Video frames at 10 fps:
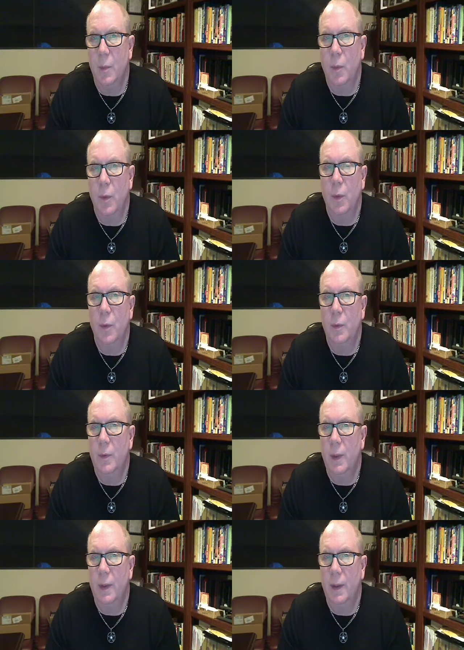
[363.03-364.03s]
approved,
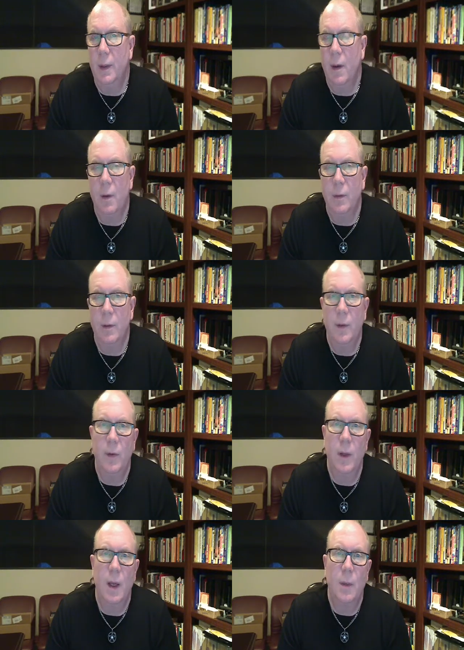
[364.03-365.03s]
and then all the
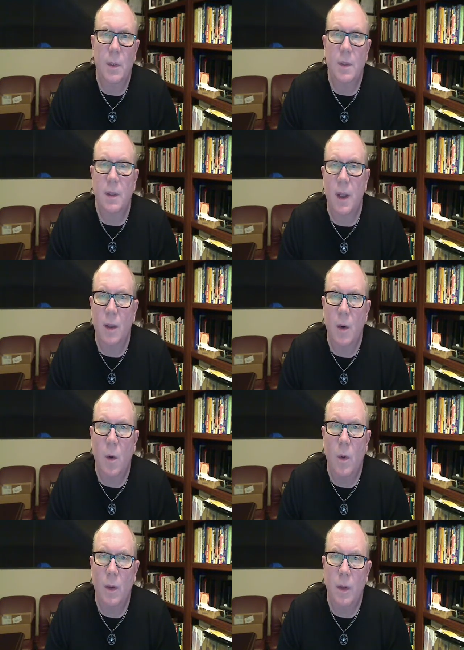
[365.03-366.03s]
different elements of that
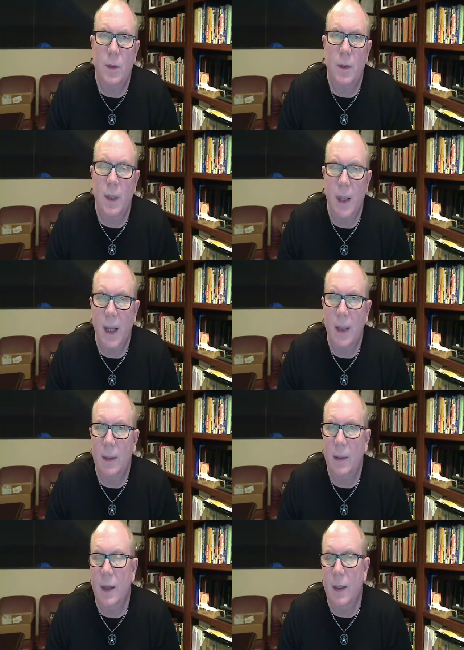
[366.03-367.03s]
coin that you can add
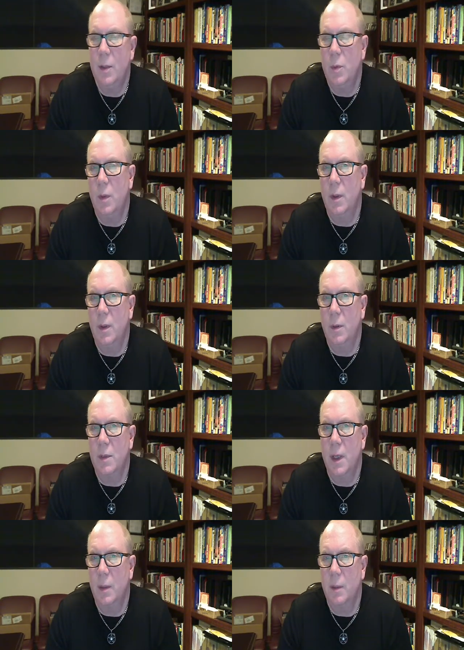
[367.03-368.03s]
in there. Each one of
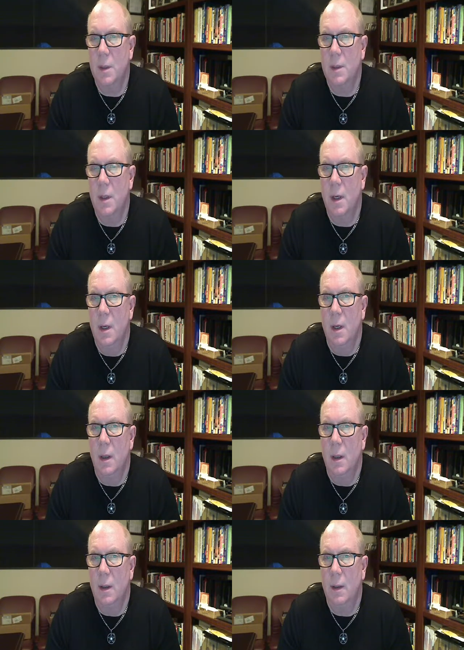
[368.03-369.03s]
those elements
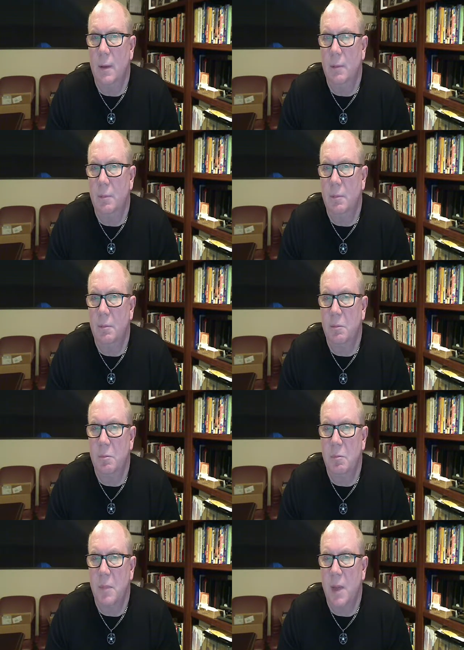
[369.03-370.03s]

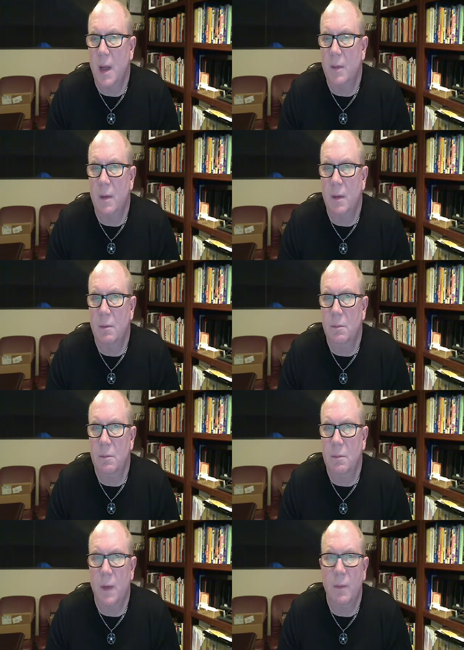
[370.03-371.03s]
have a
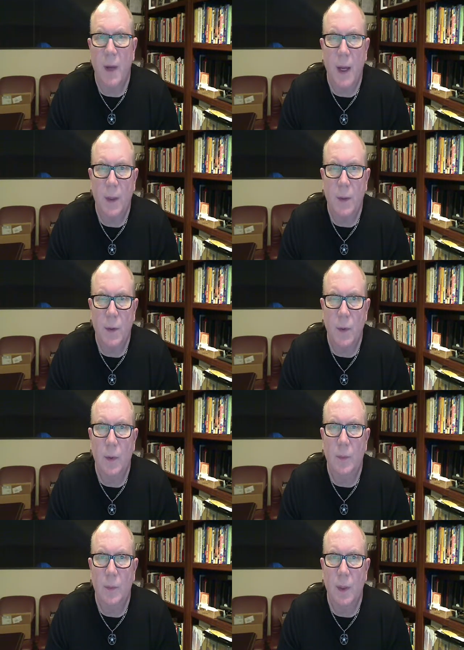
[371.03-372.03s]
value to
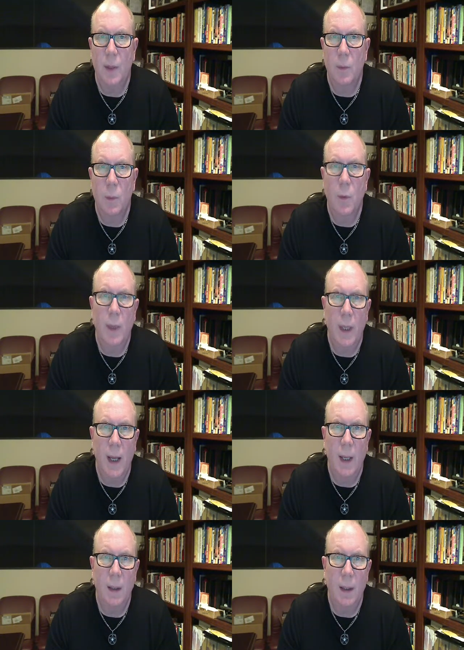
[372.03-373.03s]
them that will be
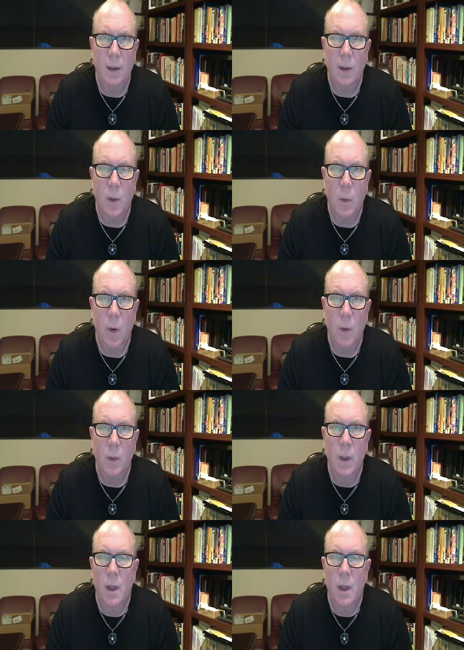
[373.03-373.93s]
added into the quote.